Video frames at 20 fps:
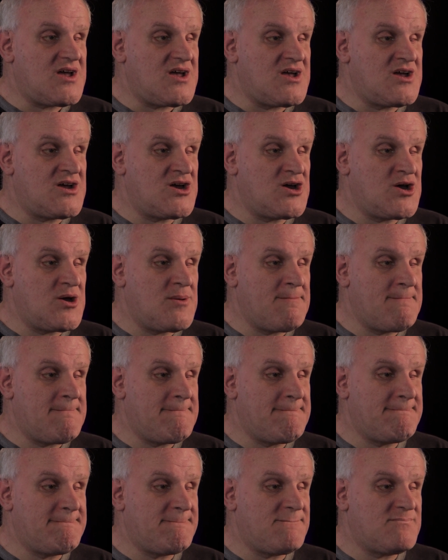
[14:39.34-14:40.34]

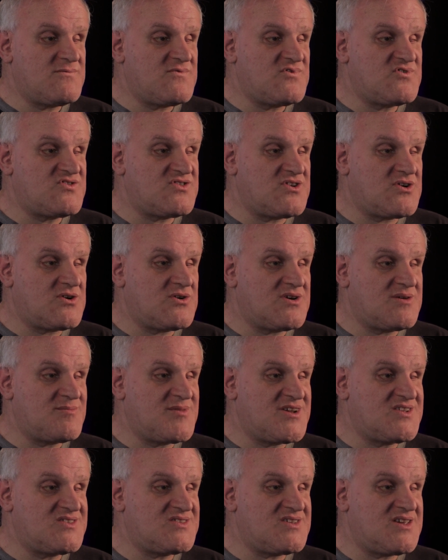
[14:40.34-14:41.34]

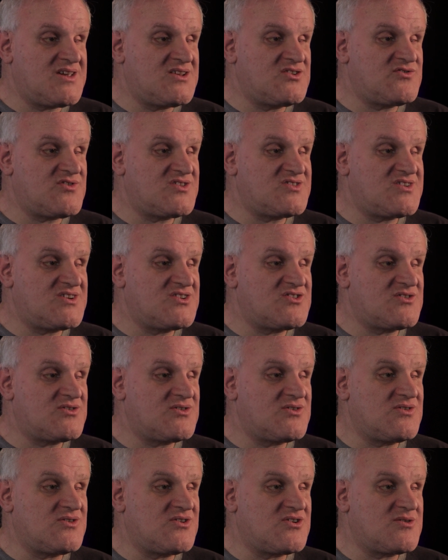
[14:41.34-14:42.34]
But it's interesting
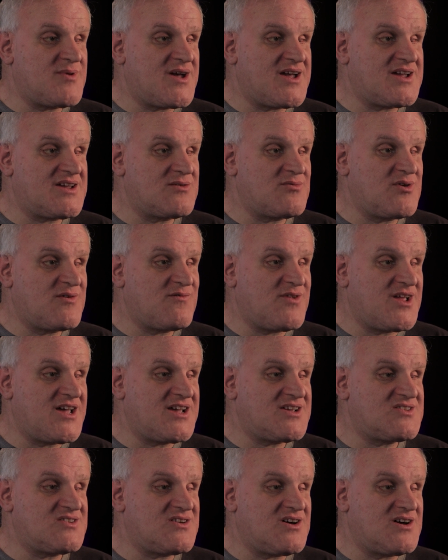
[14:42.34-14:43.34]
to look back and
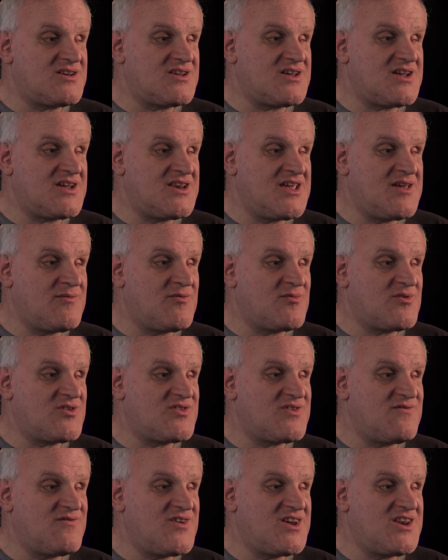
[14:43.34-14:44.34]
reflect on, and even
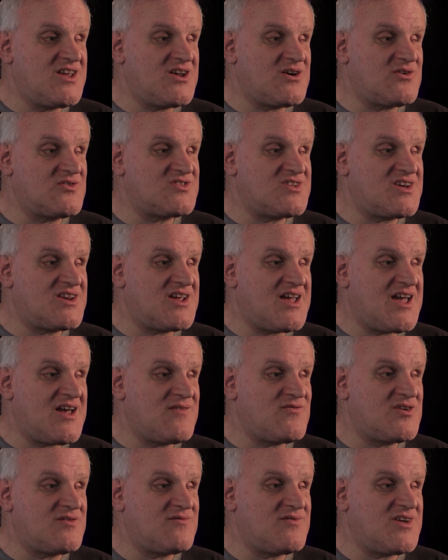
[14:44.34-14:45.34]
with the videos that I
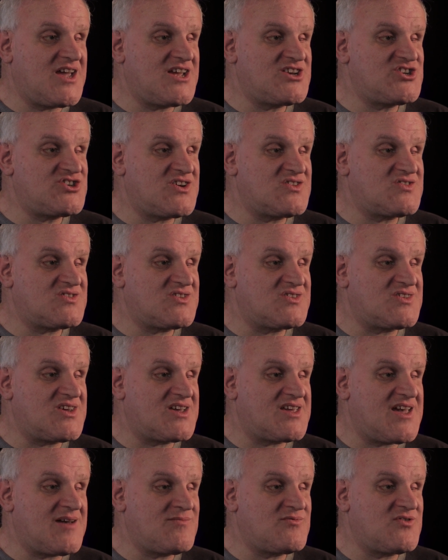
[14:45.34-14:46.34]
have on VHS, because I
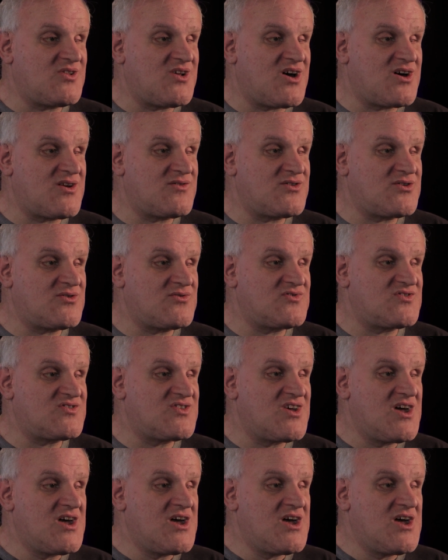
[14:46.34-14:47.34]
kept a lot of
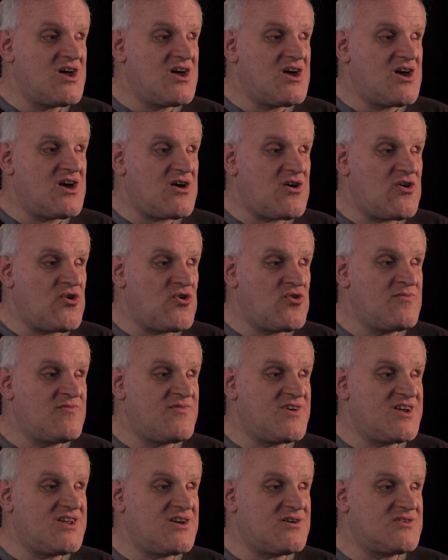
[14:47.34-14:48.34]
those home
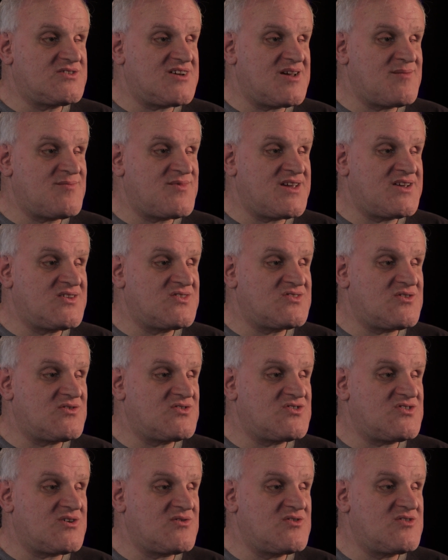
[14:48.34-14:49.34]
video type things, so
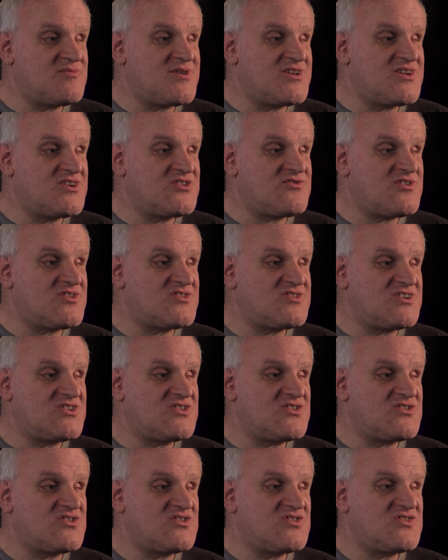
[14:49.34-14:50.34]
it's always been interesting
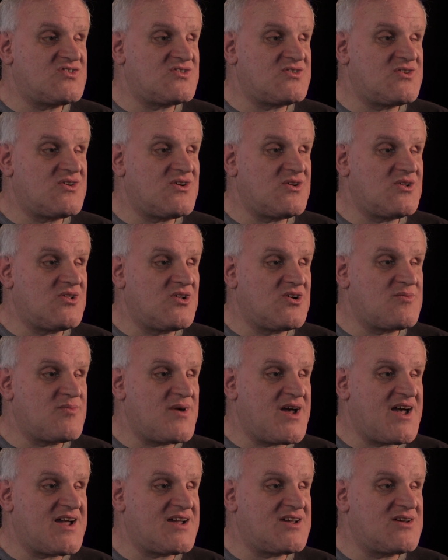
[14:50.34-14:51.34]
to just look
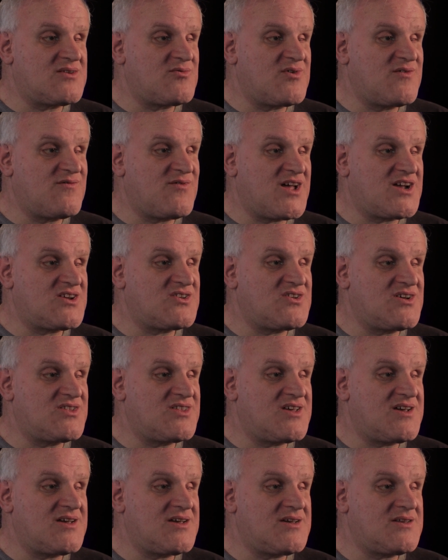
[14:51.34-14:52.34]
back and reflect on
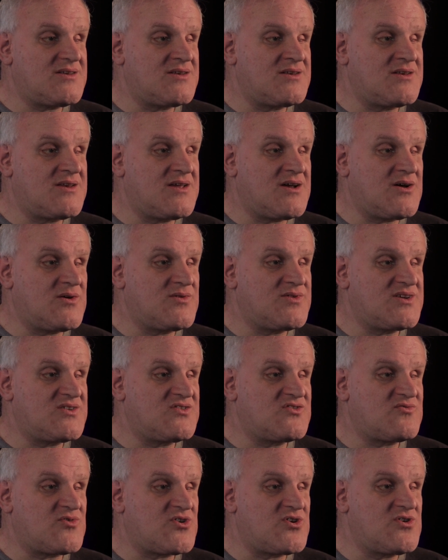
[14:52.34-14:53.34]
that and how
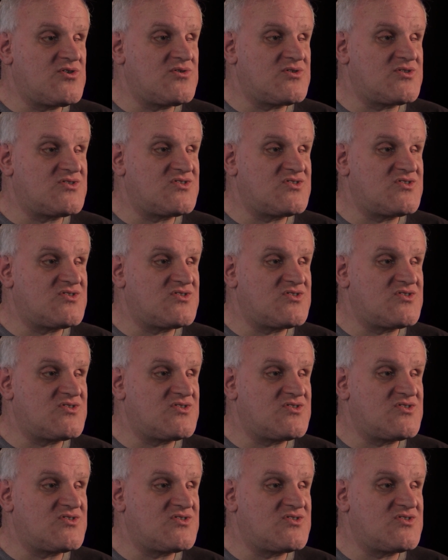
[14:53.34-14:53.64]
things were.